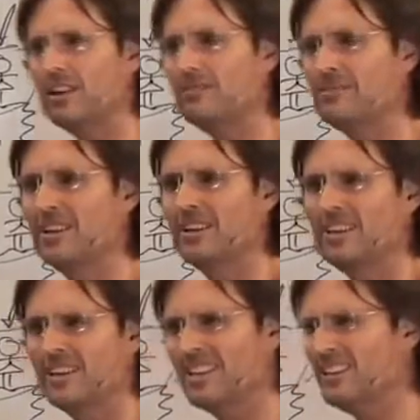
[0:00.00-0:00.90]
life,
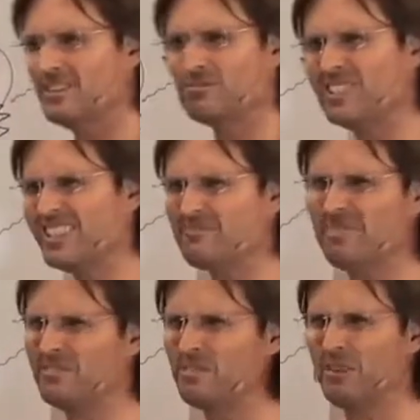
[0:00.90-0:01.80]
then it's really a
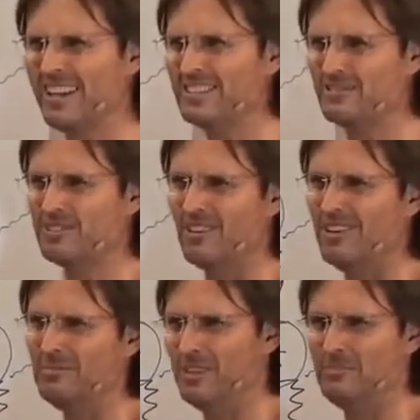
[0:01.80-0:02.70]
bit of a waste of
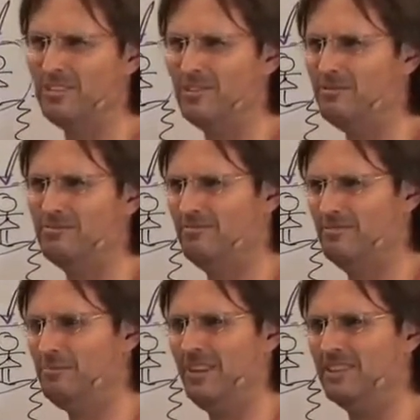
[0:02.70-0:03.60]
time. They're better off
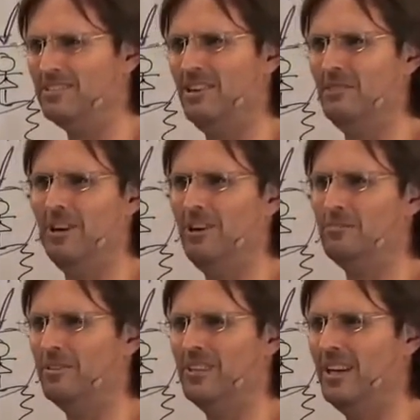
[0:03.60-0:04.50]
spending time
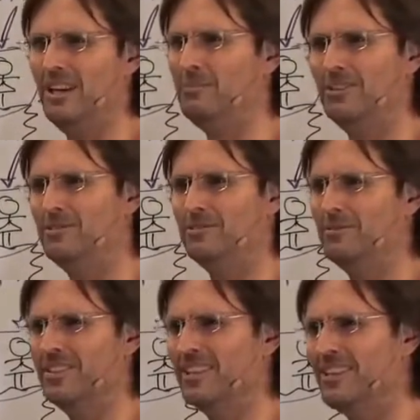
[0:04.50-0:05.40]
home with their hubby or
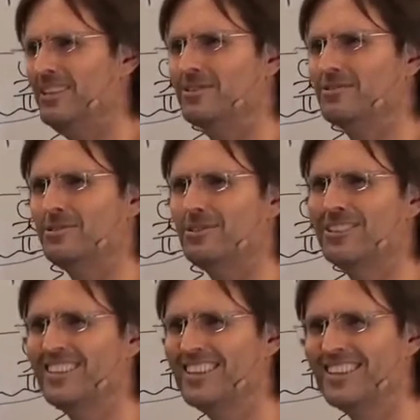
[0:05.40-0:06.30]
with their kids,
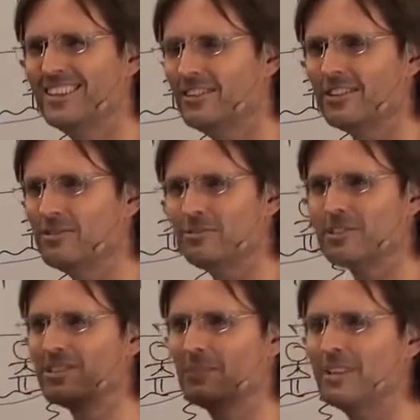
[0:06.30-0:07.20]
or
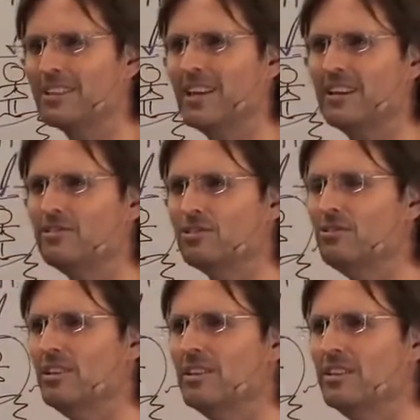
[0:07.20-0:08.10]
doing something they
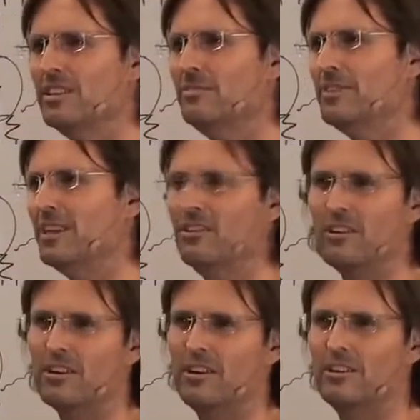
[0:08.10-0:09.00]
enjoy, if they're
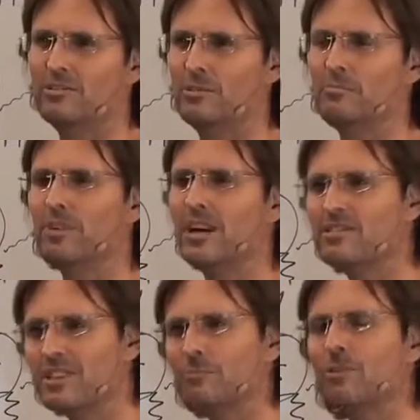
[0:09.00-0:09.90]
not going to
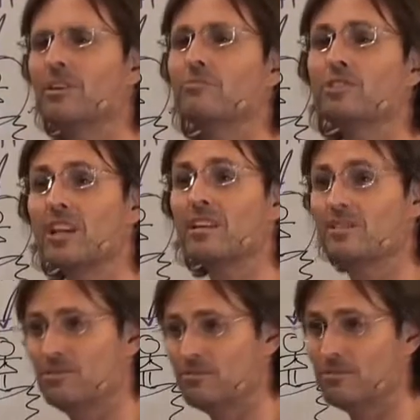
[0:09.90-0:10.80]
embrace some kind of
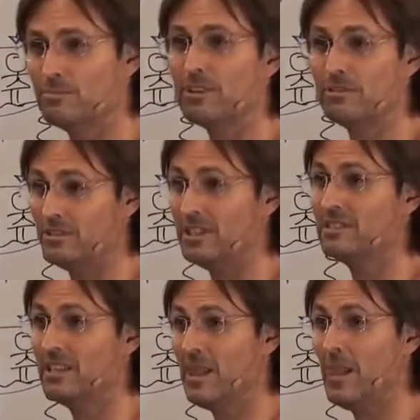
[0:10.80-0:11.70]
change through the
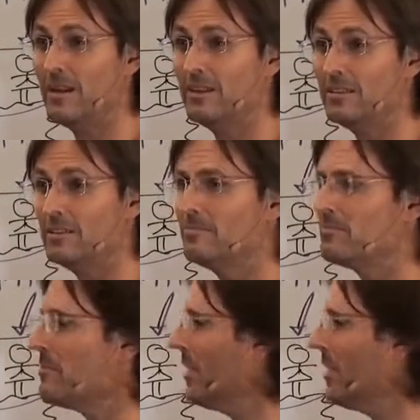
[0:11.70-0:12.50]
process. Yeah.